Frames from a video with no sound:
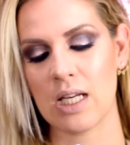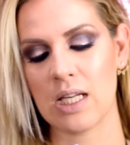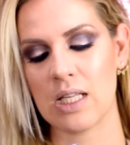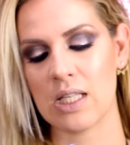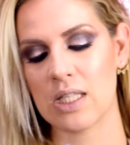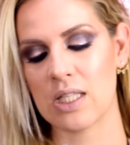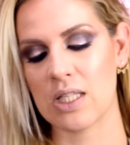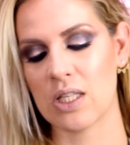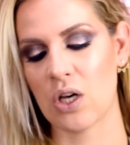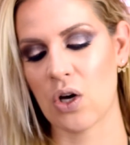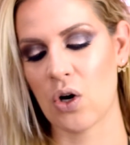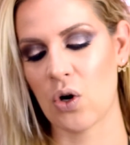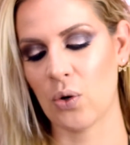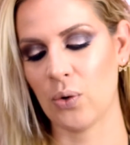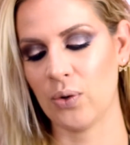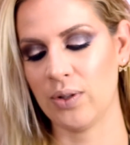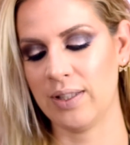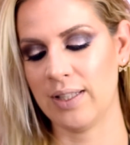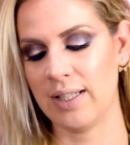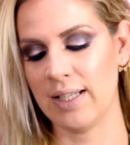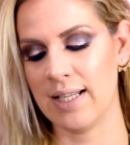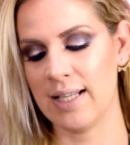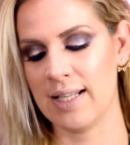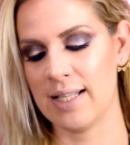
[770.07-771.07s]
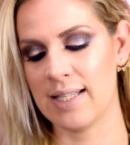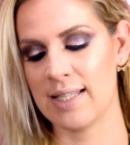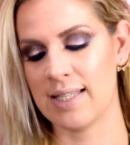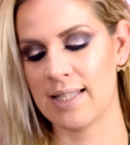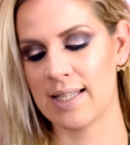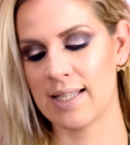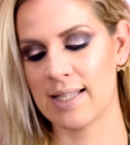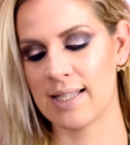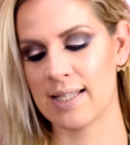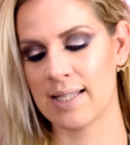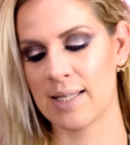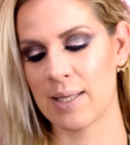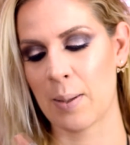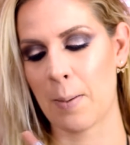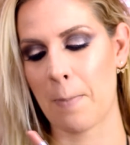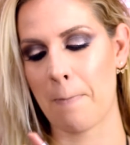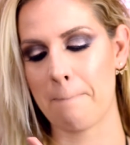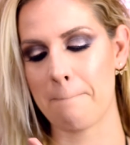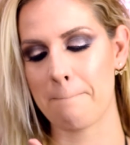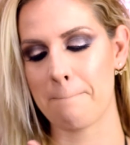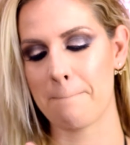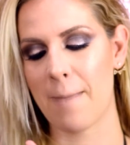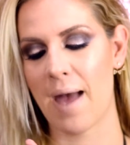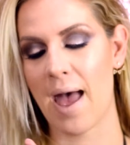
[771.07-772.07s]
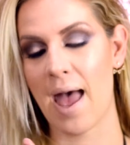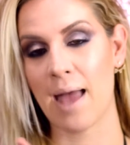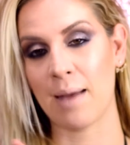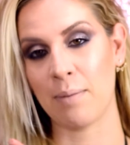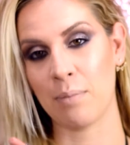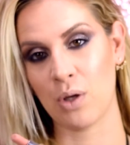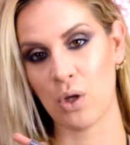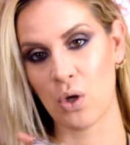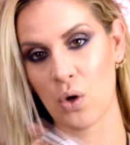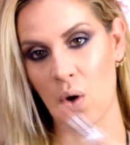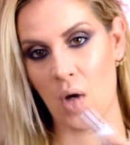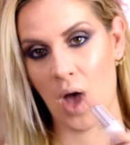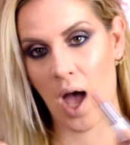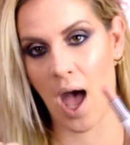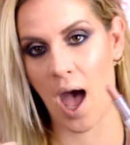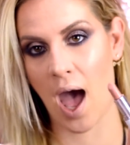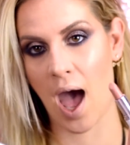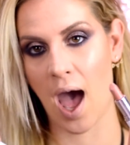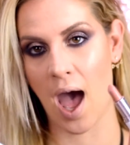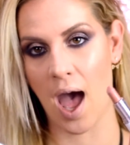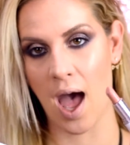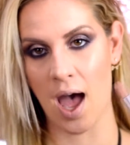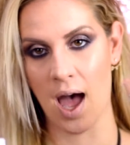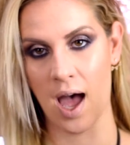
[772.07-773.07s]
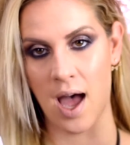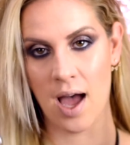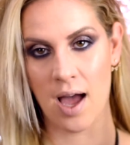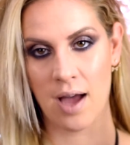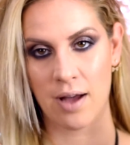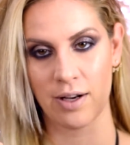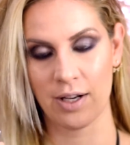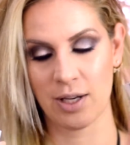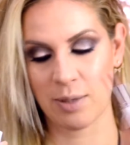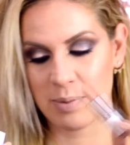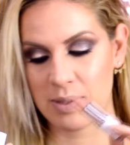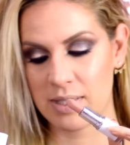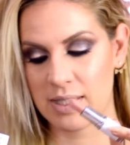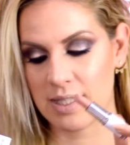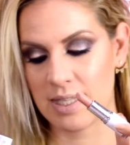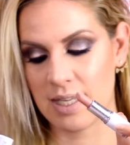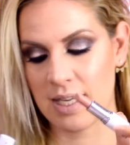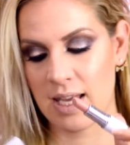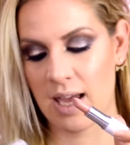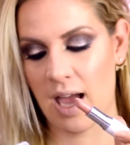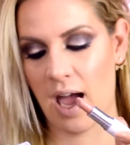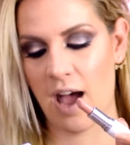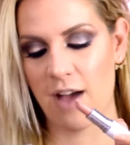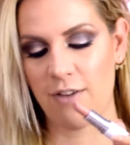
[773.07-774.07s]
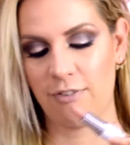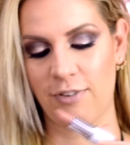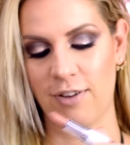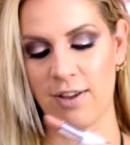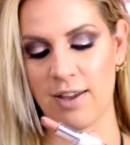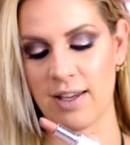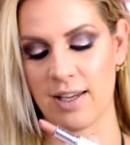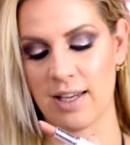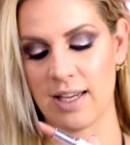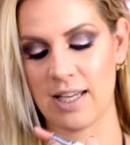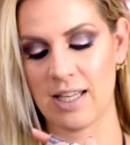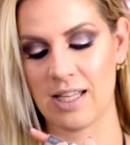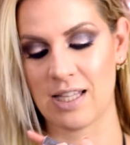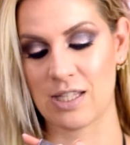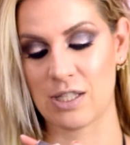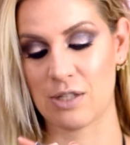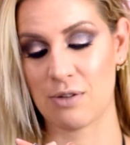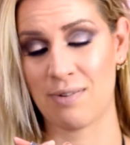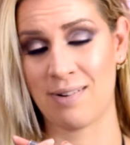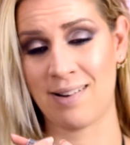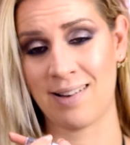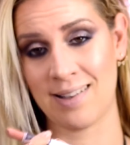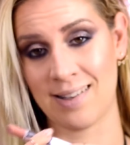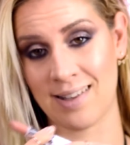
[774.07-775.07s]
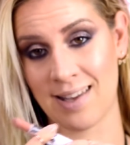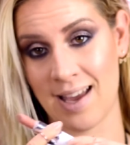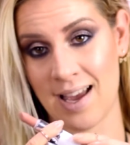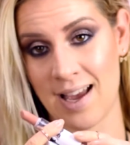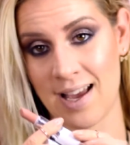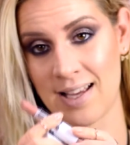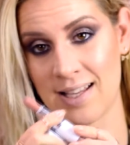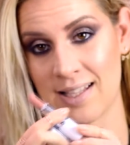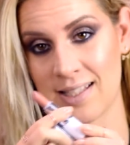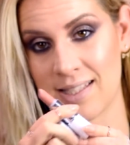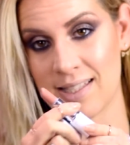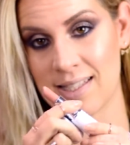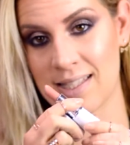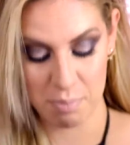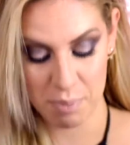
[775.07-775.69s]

So this MUA lipstick, I think it's really nice.